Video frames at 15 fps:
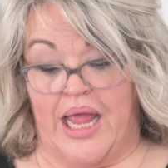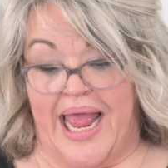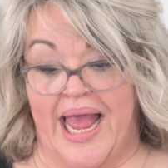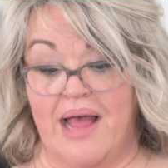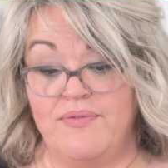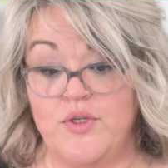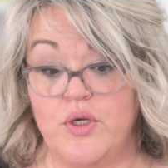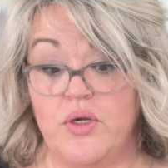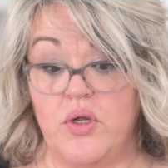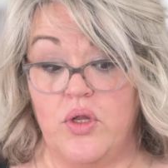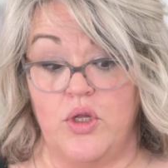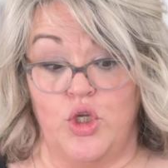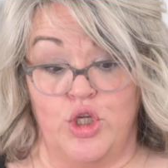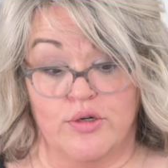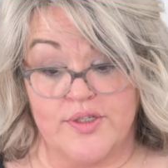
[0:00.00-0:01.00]
After
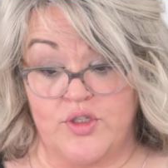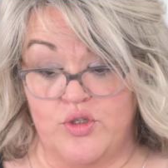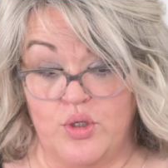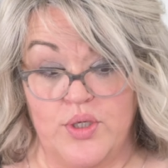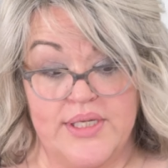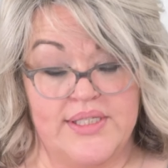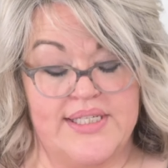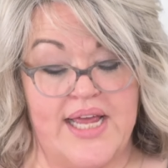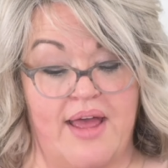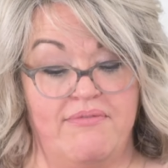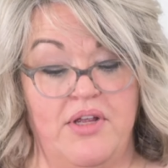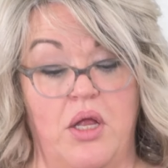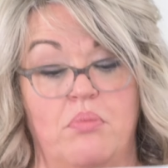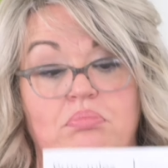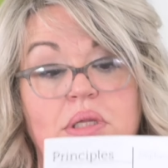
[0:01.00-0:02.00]
your students
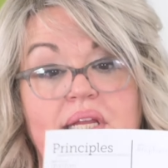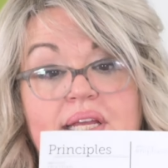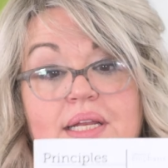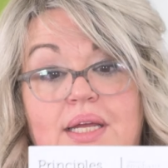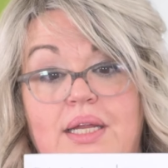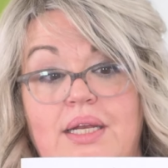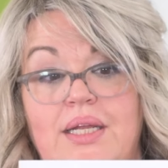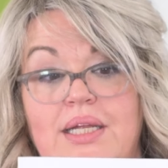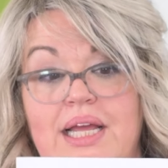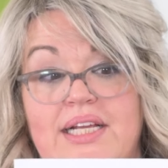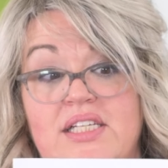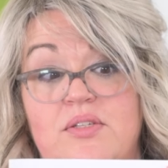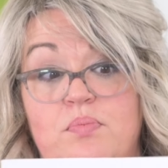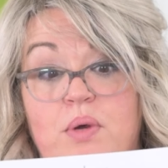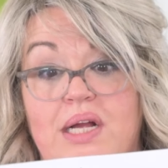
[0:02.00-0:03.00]
have completed
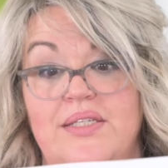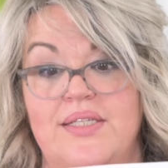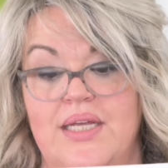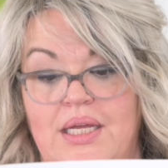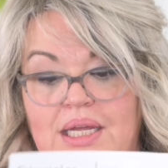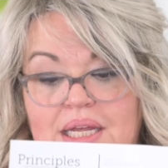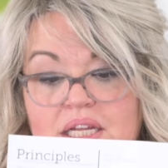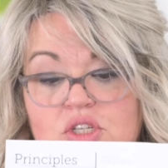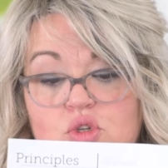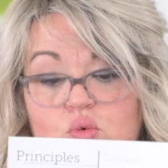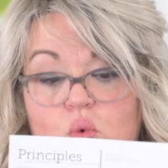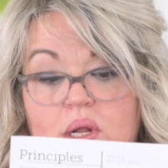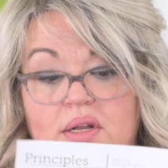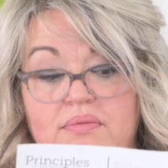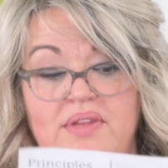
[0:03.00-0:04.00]
expressing each
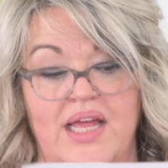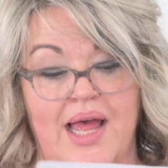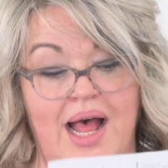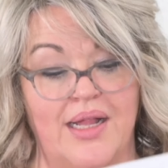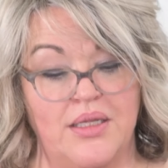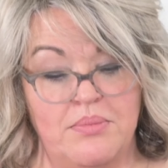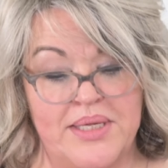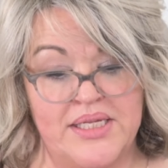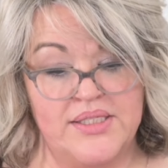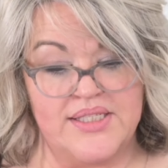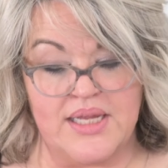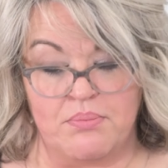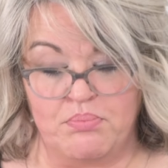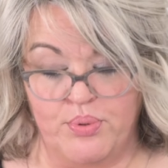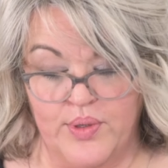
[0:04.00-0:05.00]
one of the
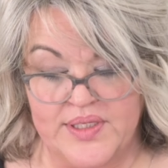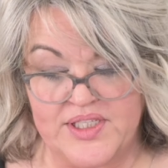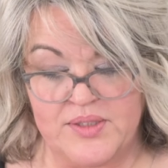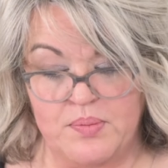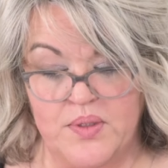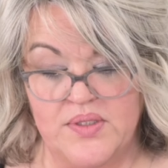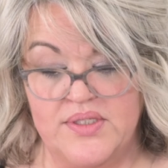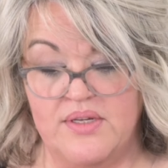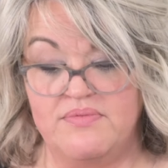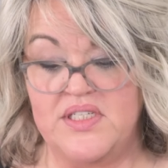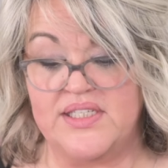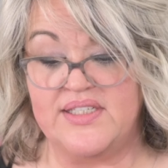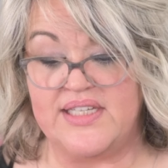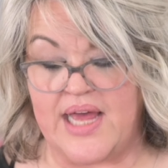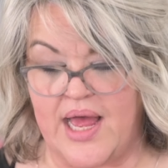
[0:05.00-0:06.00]
elements and principles of
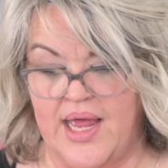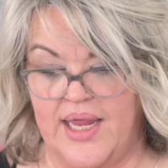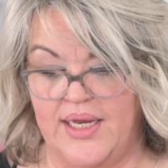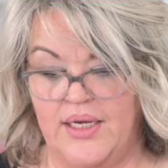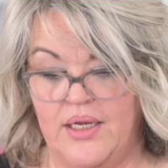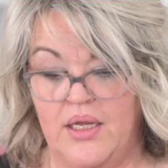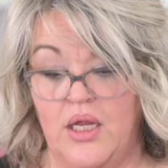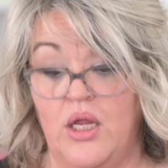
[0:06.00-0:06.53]
design,